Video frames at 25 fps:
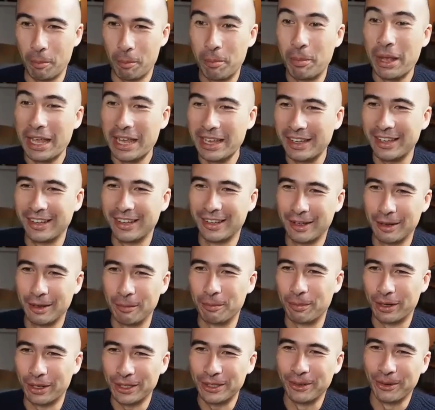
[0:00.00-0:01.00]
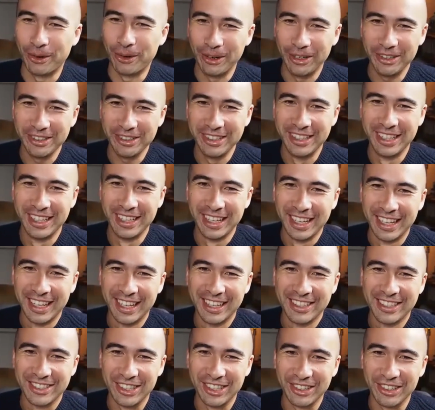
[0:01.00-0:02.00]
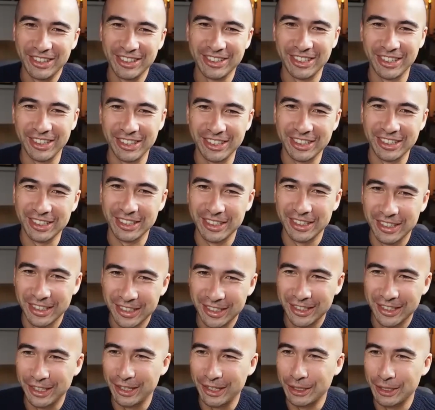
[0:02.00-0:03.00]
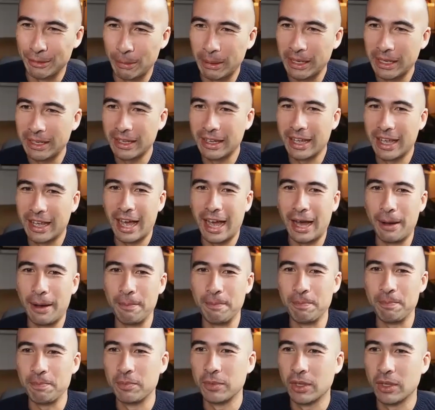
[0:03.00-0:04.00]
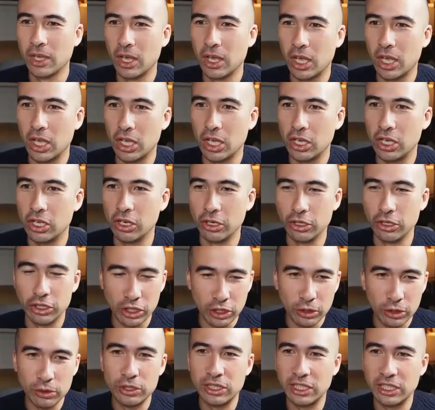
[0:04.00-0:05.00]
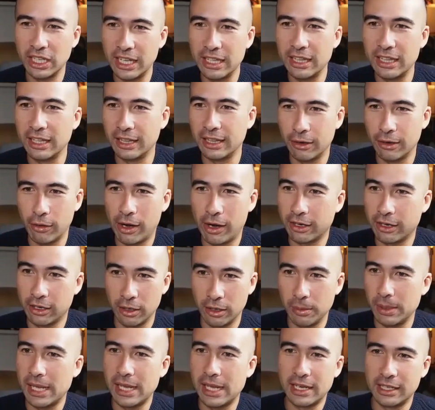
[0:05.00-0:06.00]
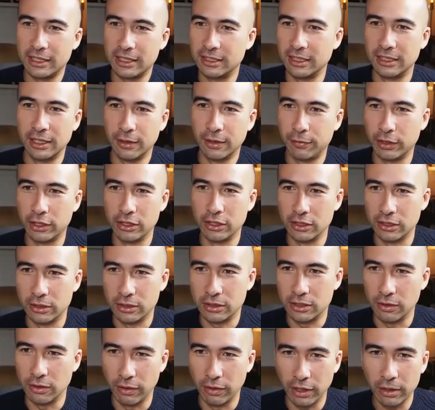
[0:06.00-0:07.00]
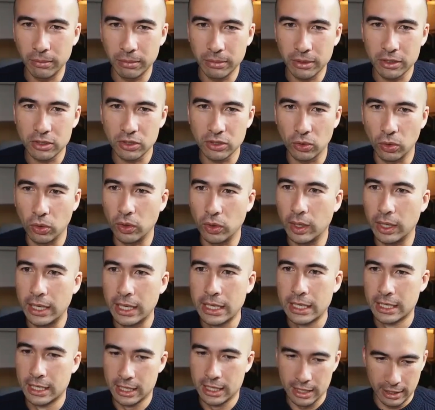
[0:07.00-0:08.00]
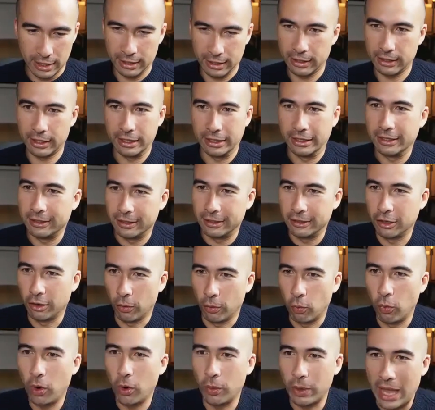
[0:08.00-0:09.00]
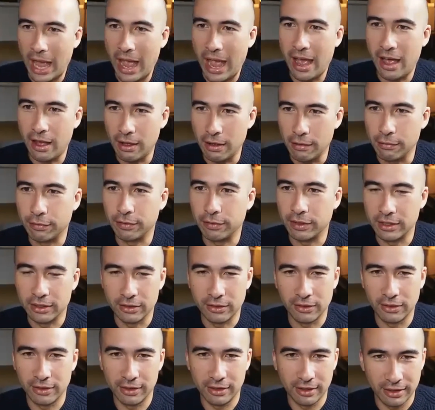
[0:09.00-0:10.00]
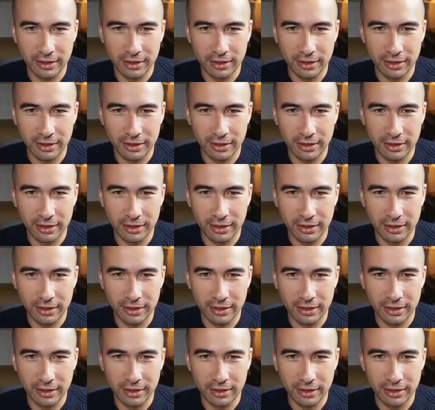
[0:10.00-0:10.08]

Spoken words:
peak compressor oil, so to speak? Do you see that there are going to be any significant developments, or what we have is,